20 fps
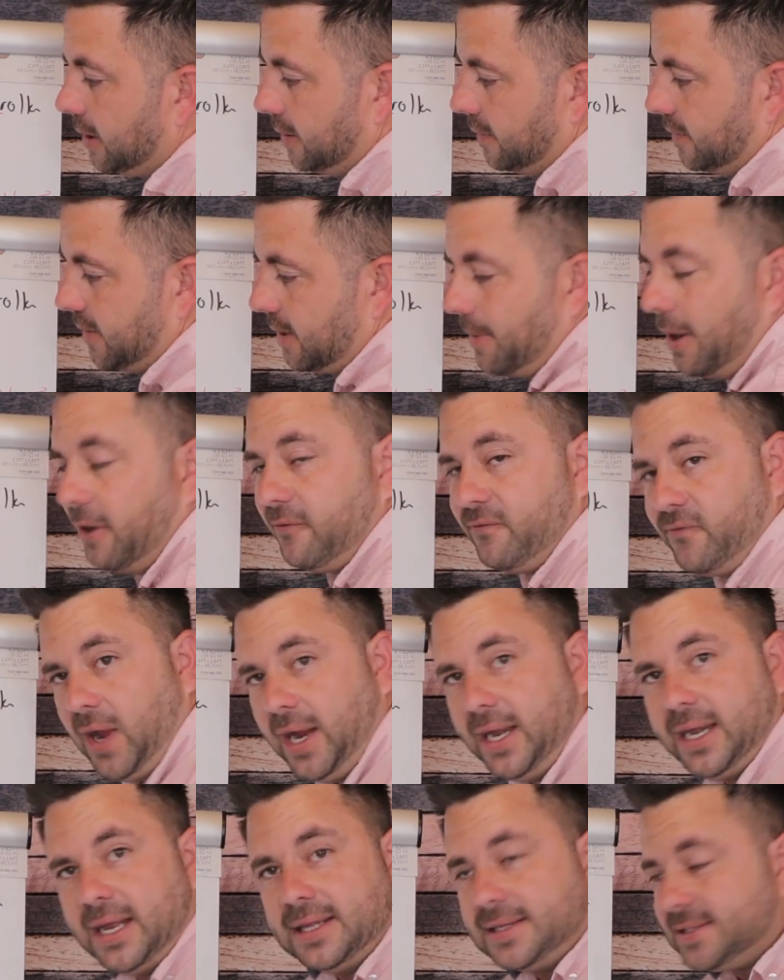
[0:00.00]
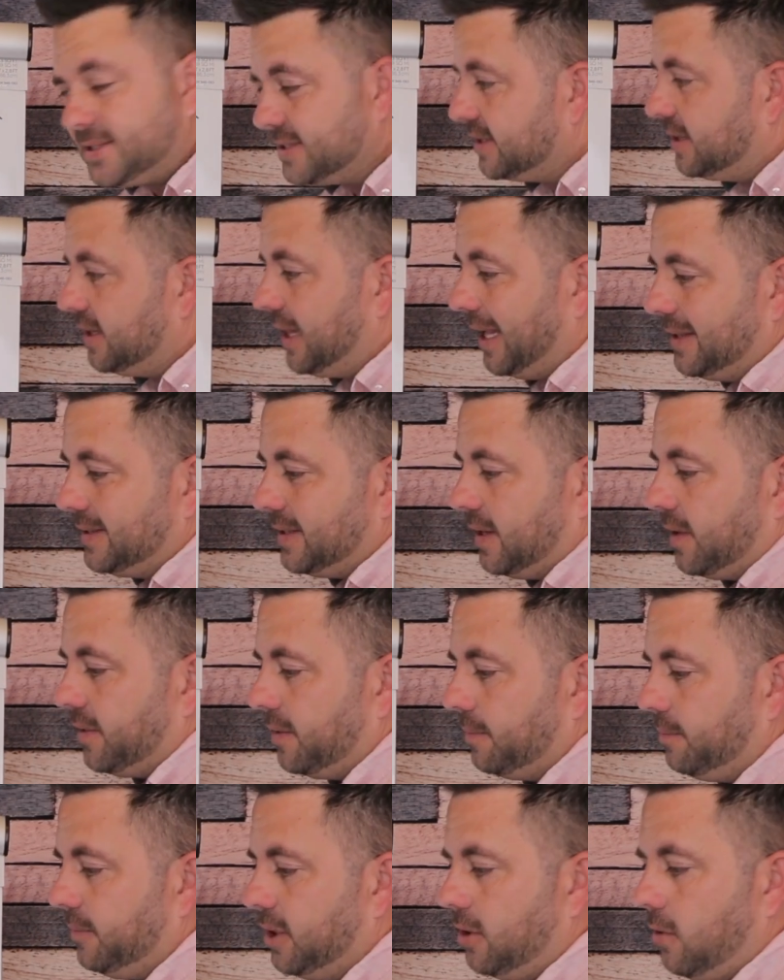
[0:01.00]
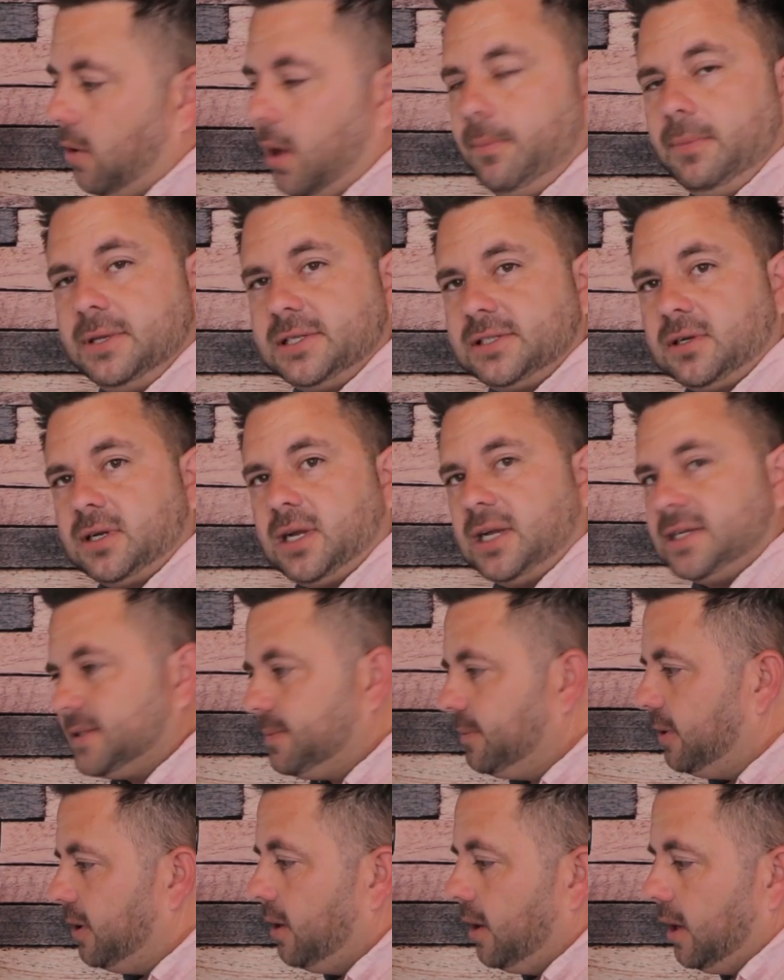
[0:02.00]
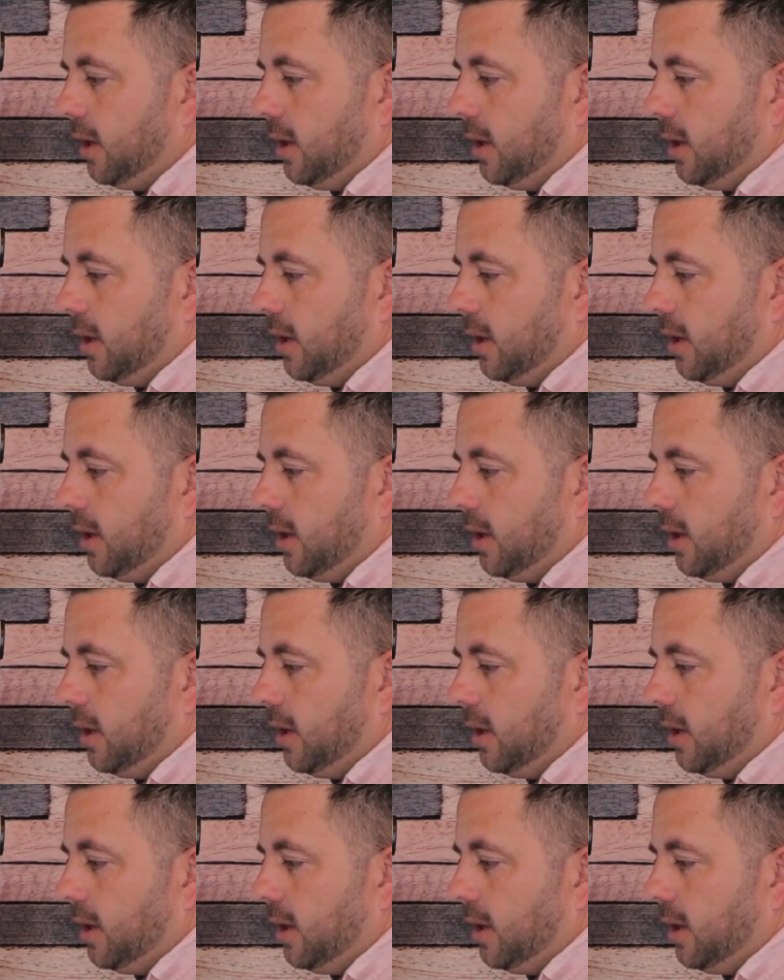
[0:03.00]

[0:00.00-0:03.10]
The amount financed, they tell them, you know what, Mr. Customer,